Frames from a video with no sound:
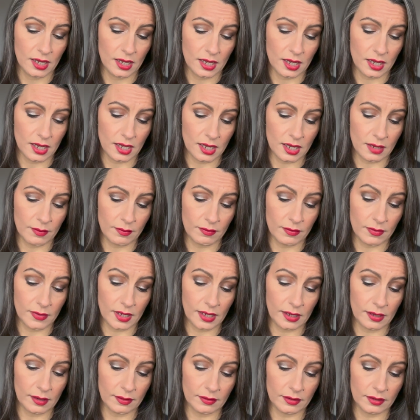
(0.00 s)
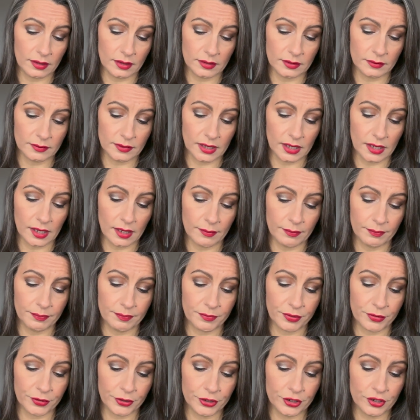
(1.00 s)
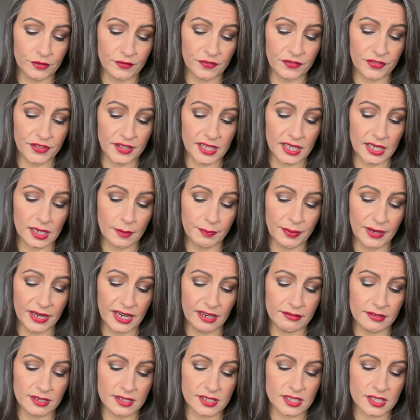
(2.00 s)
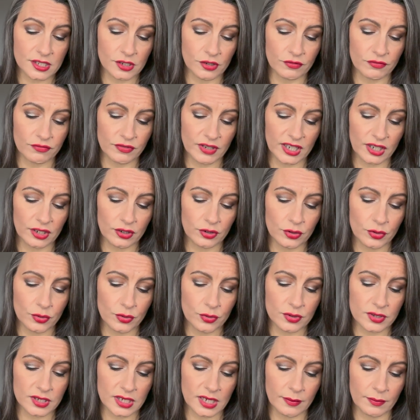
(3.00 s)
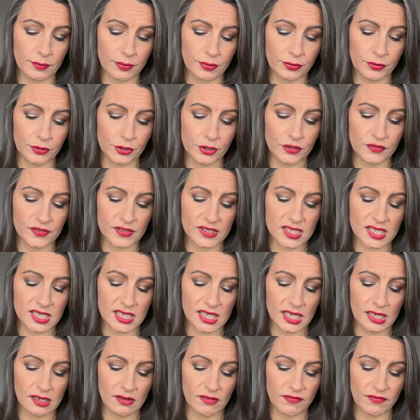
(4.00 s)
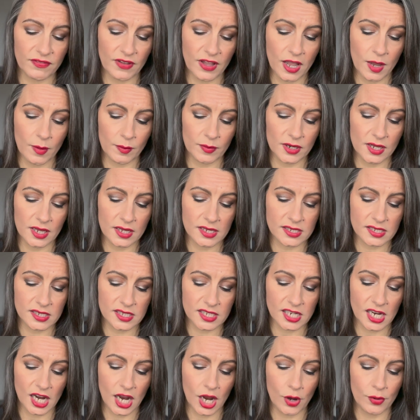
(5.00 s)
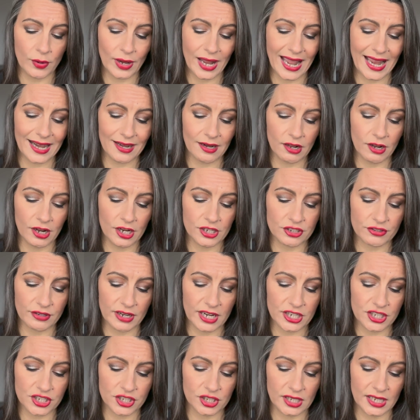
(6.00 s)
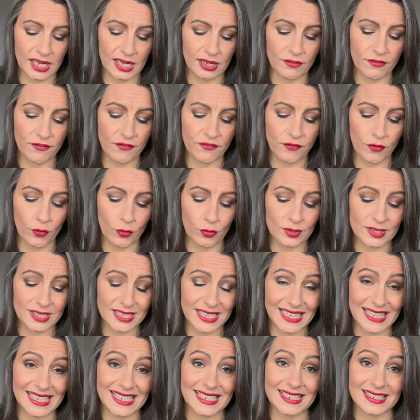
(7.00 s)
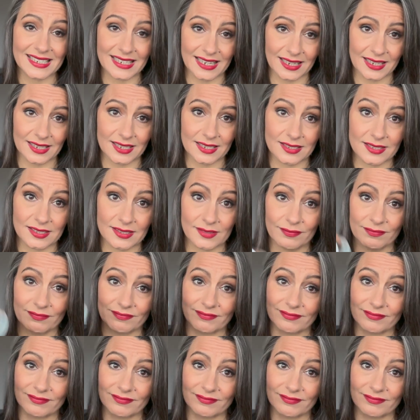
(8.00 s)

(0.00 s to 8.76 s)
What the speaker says: Improve the appearance of wrinkles, improve skin firmness, tone and hydration in 14 days.